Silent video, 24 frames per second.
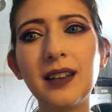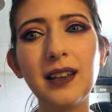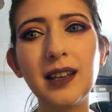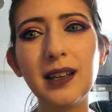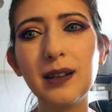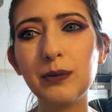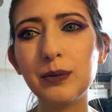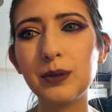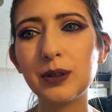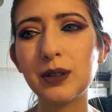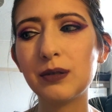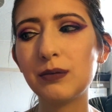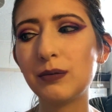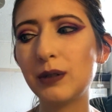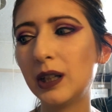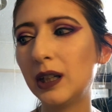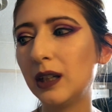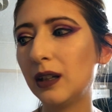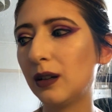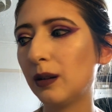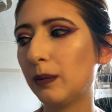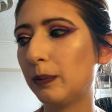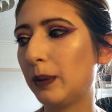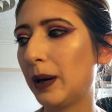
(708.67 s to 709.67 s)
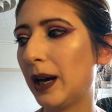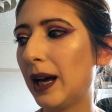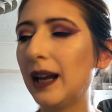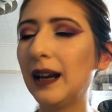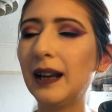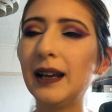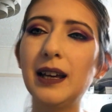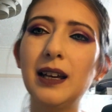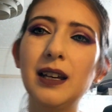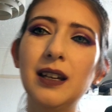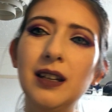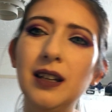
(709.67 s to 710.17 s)
it was a really good
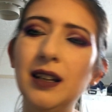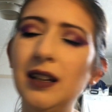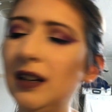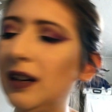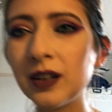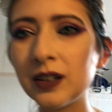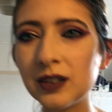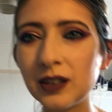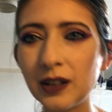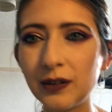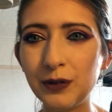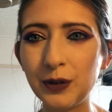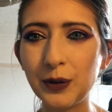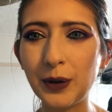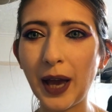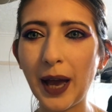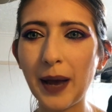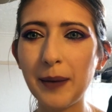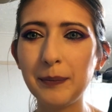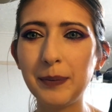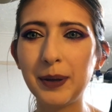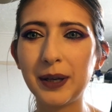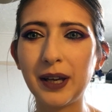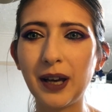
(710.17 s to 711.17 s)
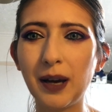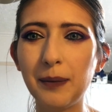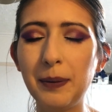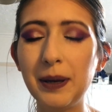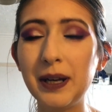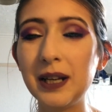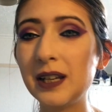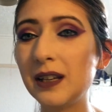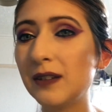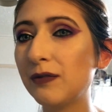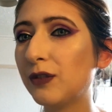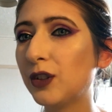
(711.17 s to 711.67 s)
palette. So if you can pick up
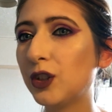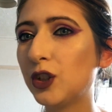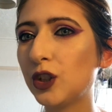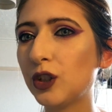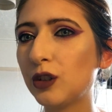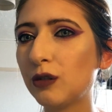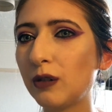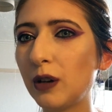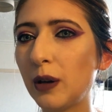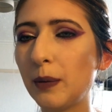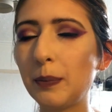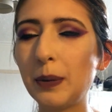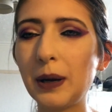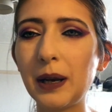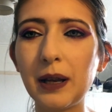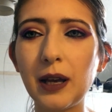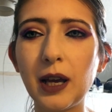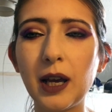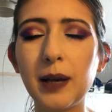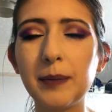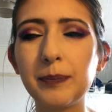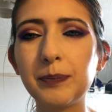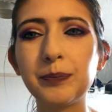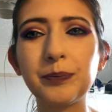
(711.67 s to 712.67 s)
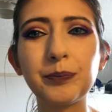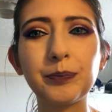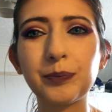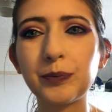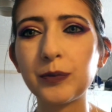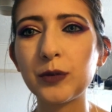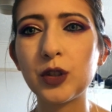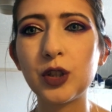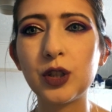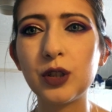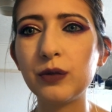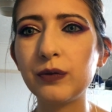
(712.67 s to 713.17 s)
any of the
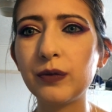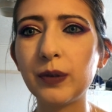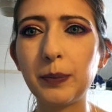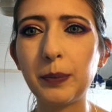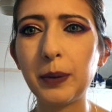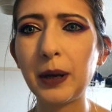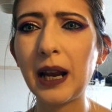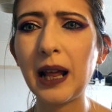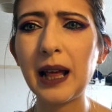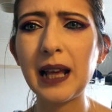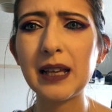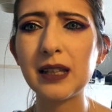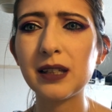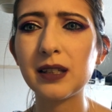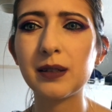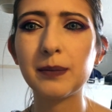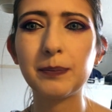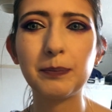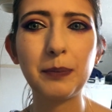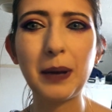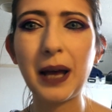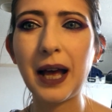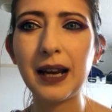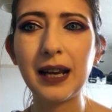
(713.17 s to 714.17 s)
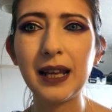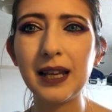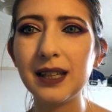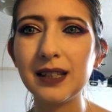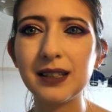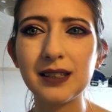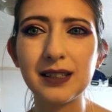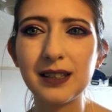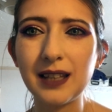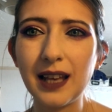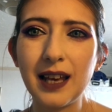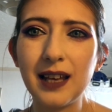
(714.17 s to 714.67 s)
Juvia Place
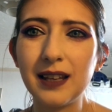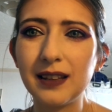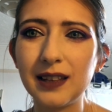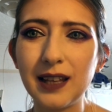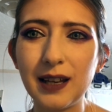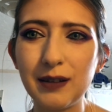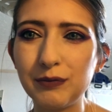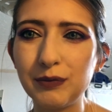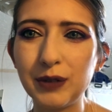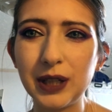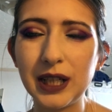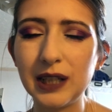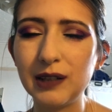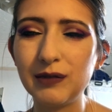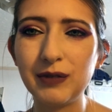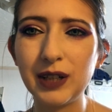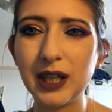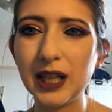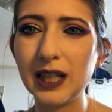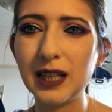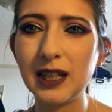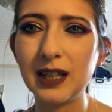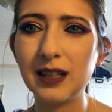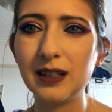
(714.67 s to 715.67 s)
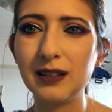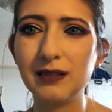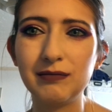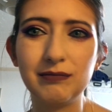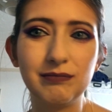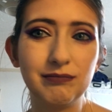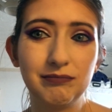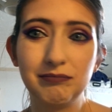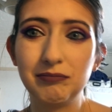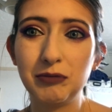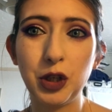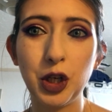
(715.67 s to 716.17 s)
palettes, they're really, really
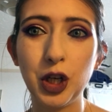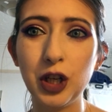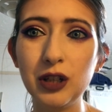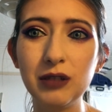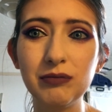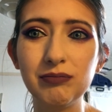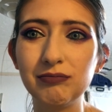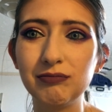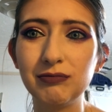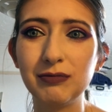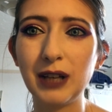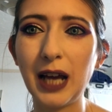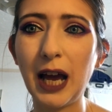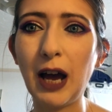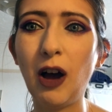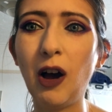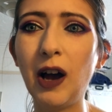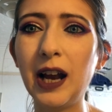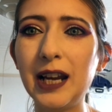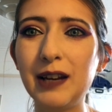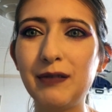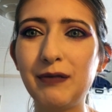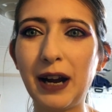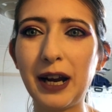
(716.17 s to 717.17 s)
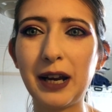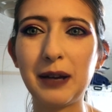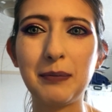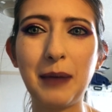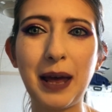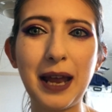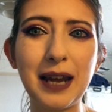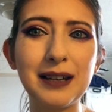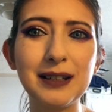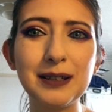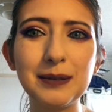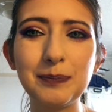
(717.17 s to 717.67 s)
good. Highly
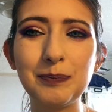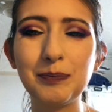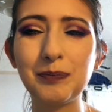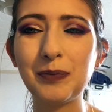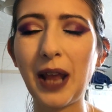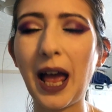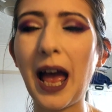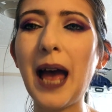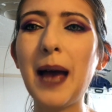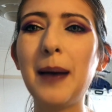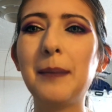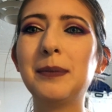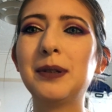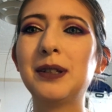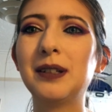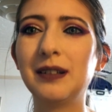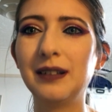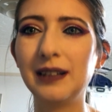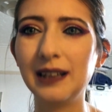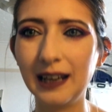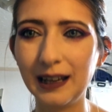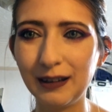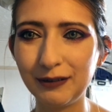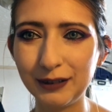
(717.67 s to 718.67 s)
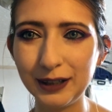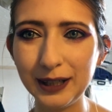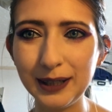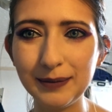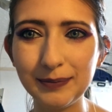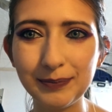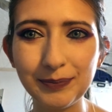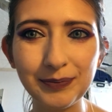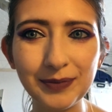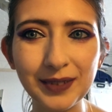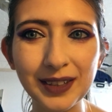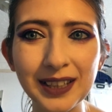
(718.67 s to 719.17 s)
recommend. Absolutely love it.
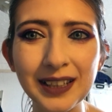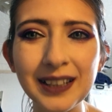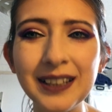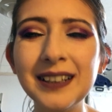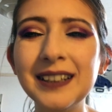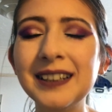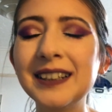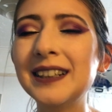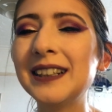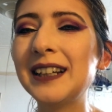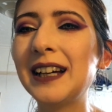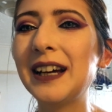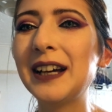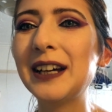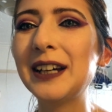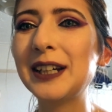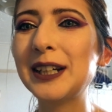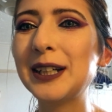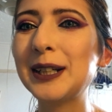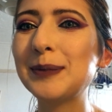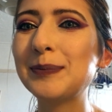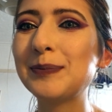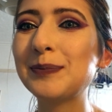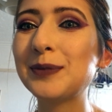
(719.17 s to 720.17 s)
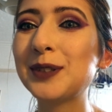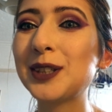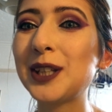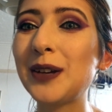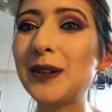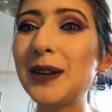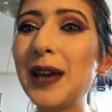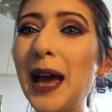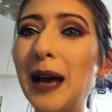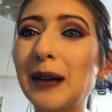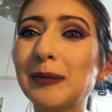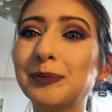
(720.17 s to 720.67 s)
So
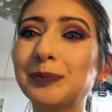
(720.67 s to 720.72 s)
yeah,